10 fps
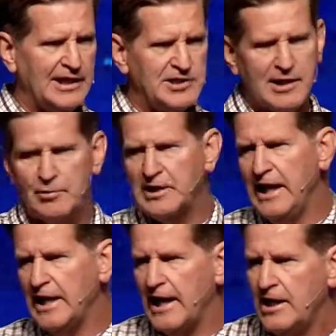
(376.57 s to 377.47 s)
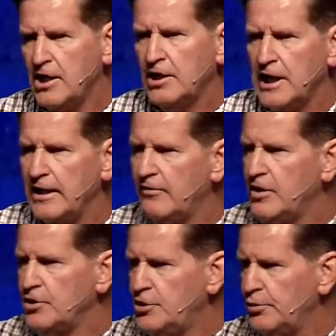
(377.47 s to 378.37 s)
You say, well, can I kind of
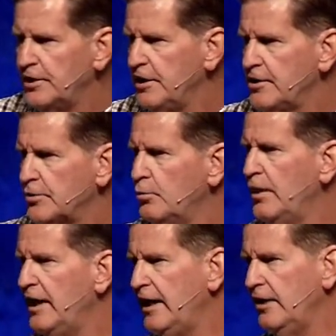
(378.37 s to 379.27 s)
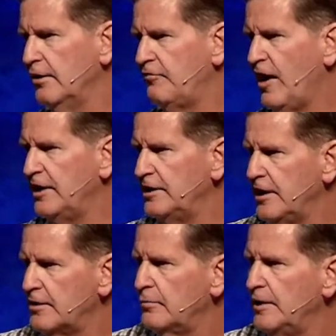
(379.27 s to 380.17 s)
do it another way or find
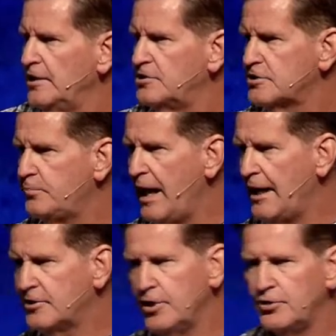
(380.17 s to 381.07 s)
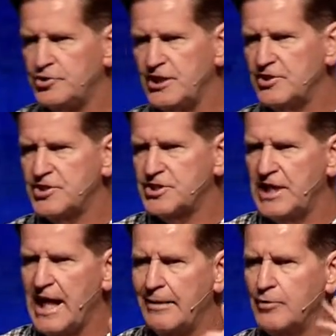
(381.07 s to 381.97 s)
another religious path? No, Jesus
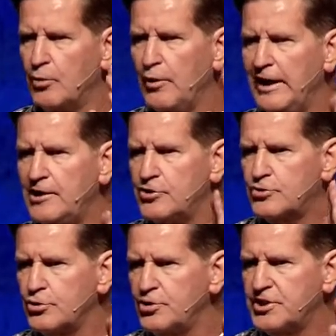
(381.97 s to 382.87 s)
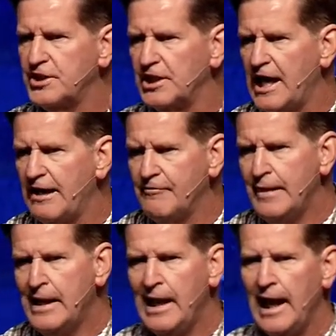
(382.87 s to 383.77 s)
said, I am the way, the truth, and the
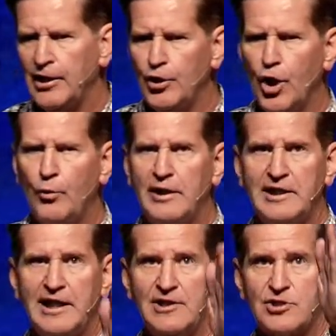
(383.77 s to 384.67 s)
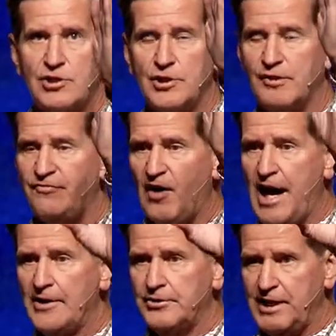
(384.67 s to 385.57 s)
life. And no one gets to the
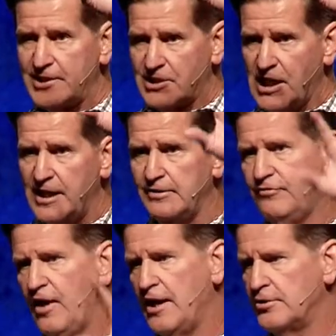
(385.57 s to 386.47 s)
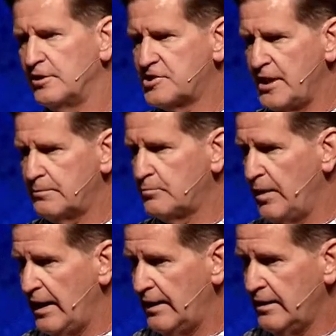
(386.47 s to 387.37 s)
Father, that's God the Father, except
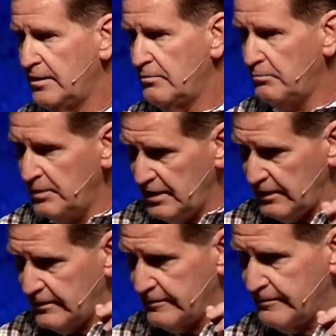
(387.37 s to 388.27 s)
by me.